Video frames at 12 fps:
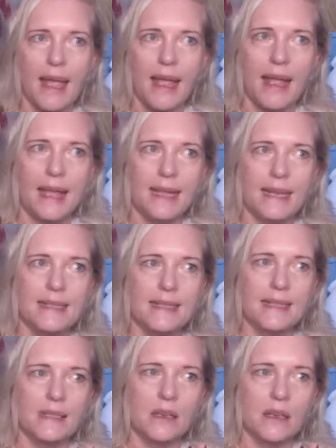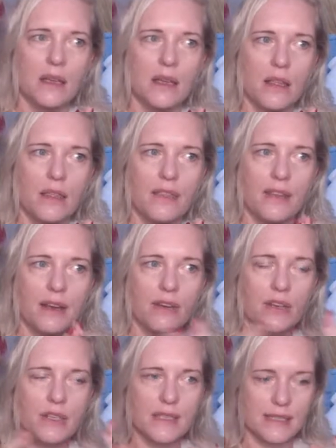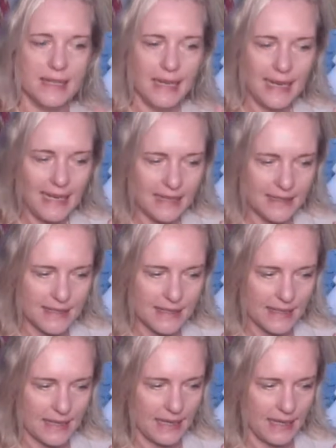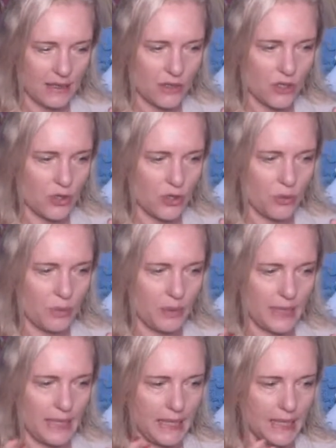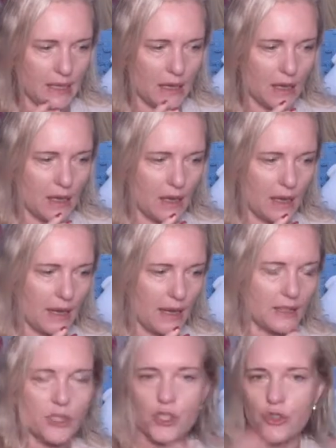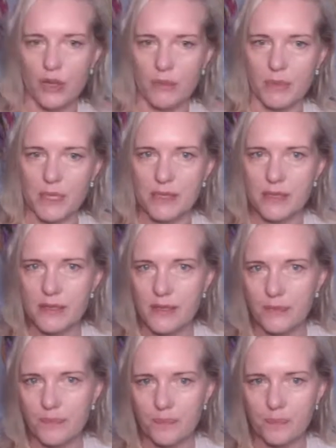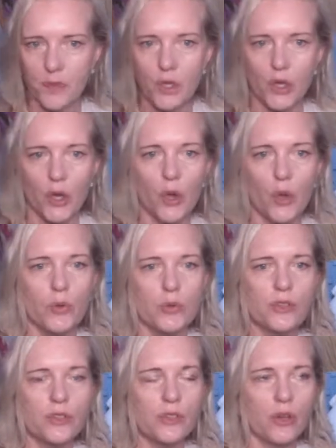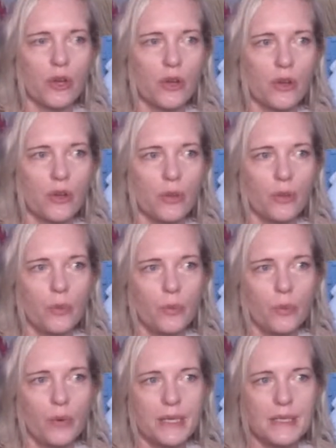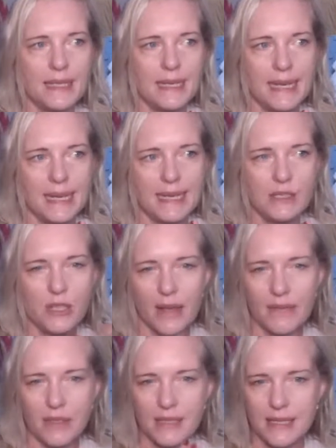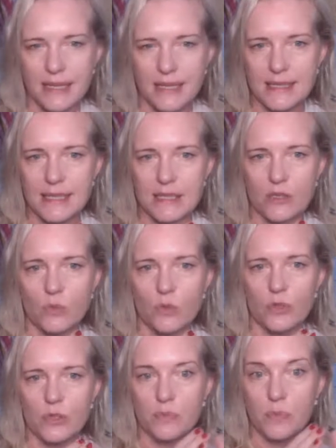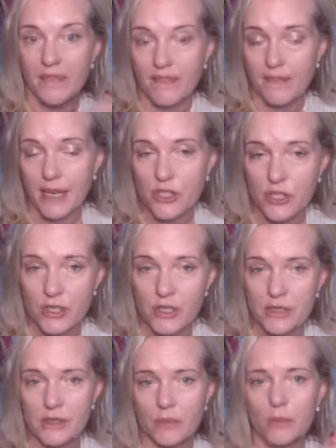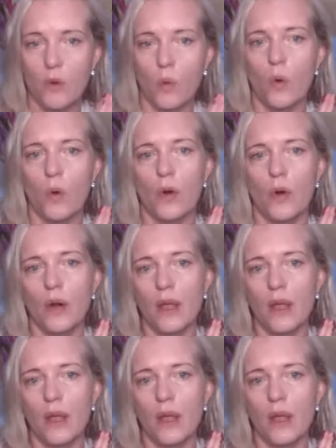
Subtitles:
is there is a tendency to be extremist, so we tend to have this tendency towards perfectionism or